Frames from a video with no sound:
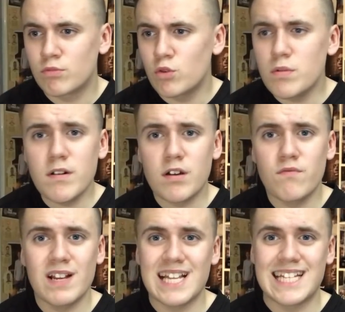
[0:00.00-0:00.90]
No one can
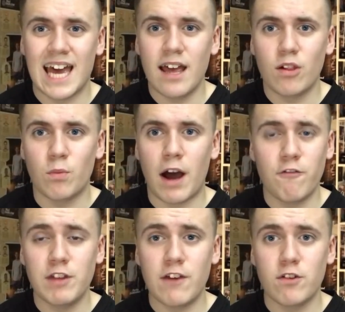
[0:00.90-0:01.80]
really tell. We
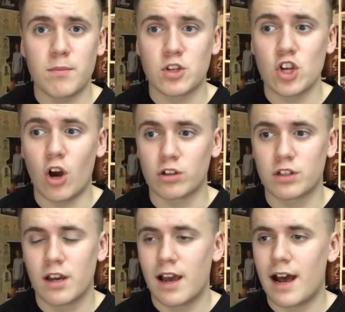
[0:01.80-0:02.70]
haven't given him a shot,
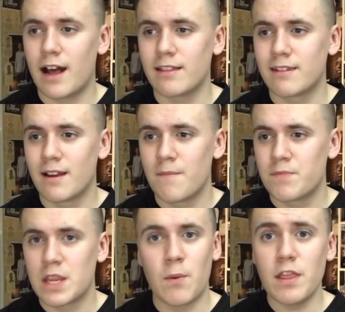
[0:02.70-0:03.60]
and
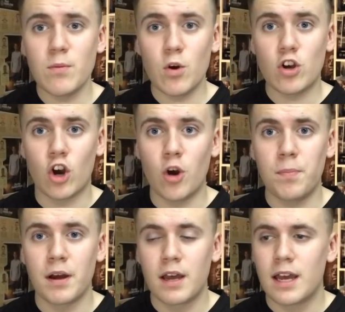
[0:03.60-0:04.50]
he went the World Cup.
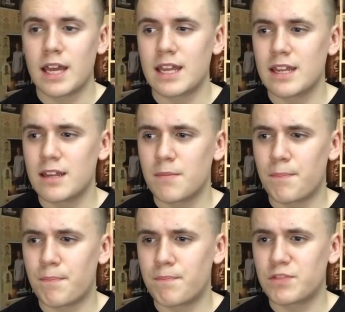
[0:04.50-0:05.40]
He
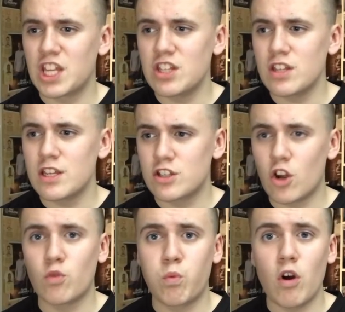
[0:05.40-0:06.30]

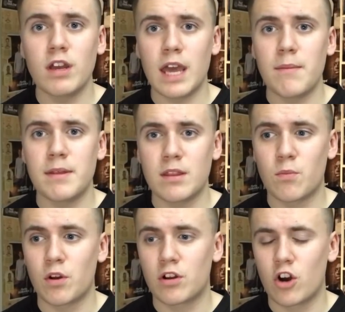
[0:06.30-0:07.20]
started one game in the
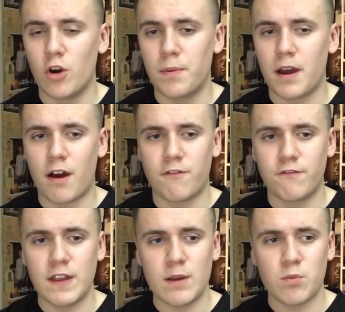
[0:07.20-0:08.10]
World Cup. I
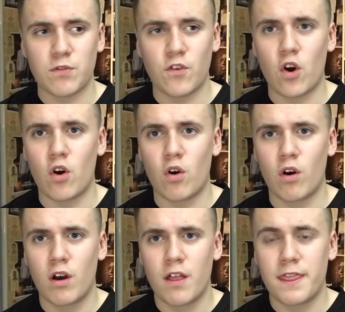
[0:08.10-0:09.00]
think it was
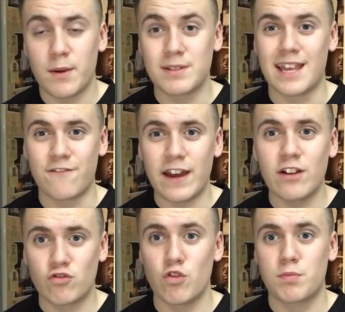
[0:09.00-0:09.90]
their
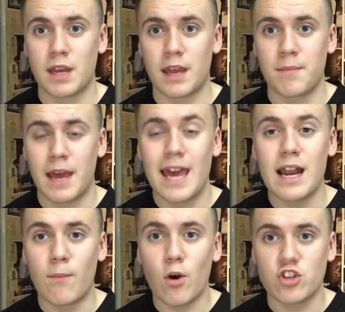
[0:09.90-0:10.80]
final group game, and
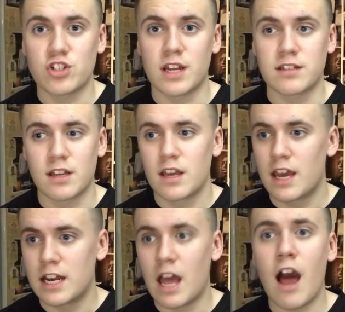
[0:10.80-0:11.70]
I watched it,
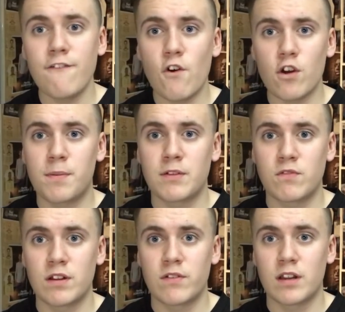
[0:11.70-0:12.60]
and I thought he played
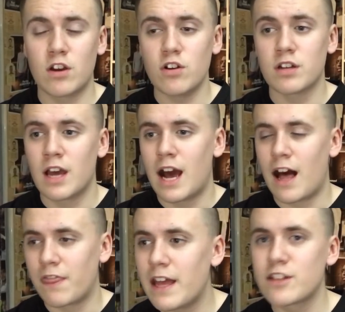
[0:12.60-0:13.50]
really, really good.
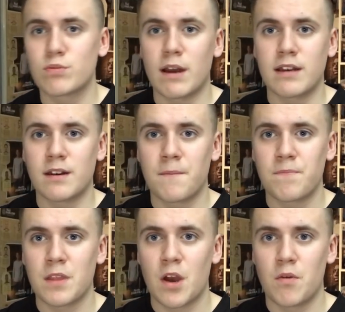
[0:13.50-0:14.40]
And that's when,
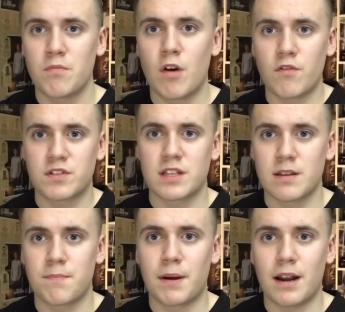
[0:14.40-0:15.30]

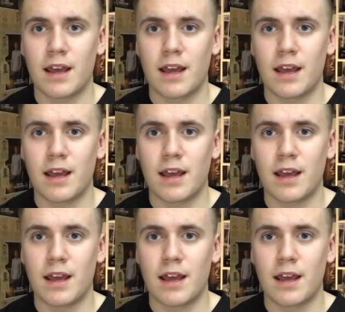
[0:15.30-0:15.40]
obviously,